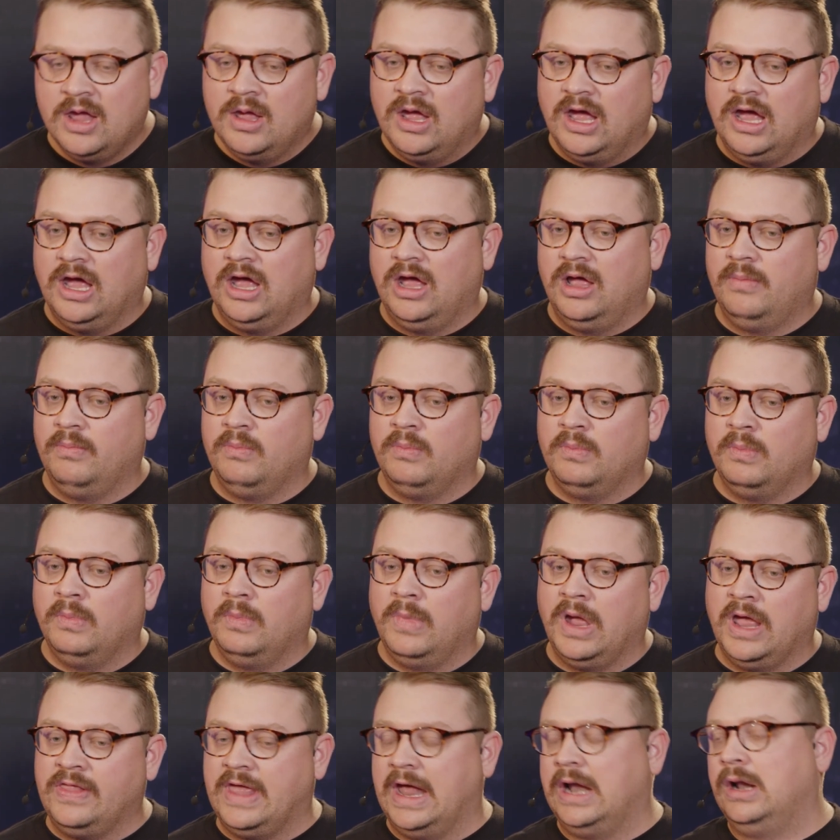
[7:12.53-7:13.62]
and
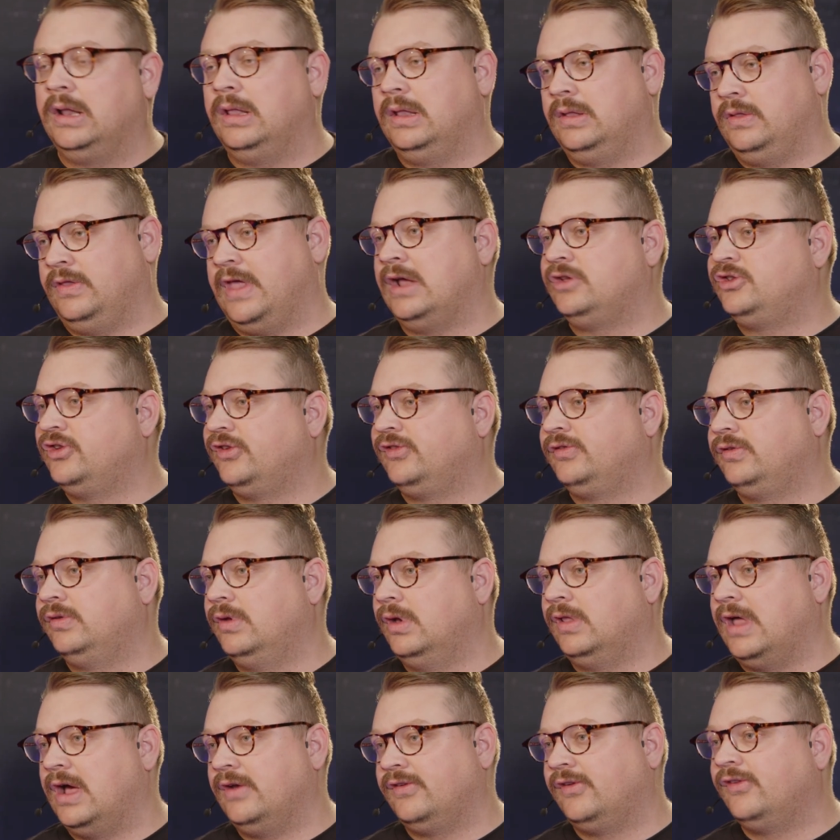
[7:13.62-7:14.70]
that just
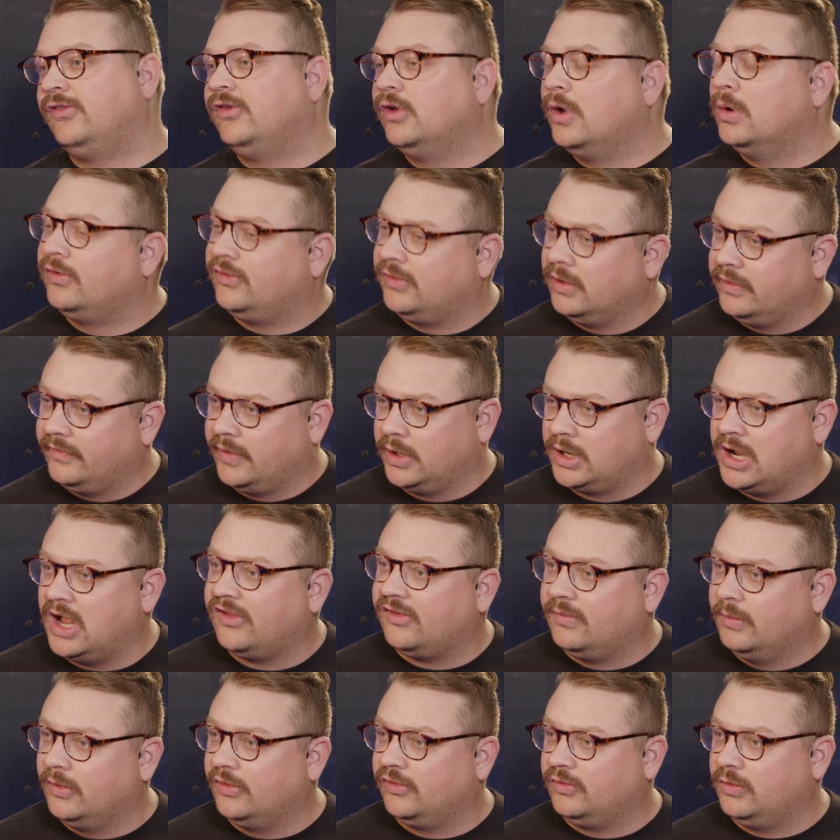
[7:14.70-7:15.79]
allows us to go serve our
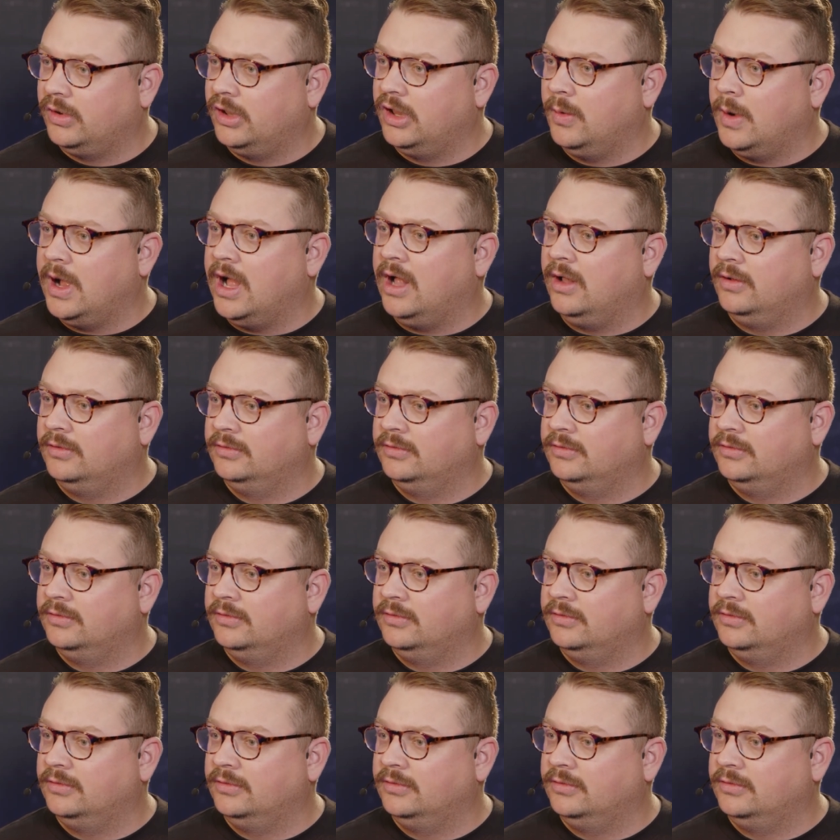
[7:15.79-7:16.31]
customers really well.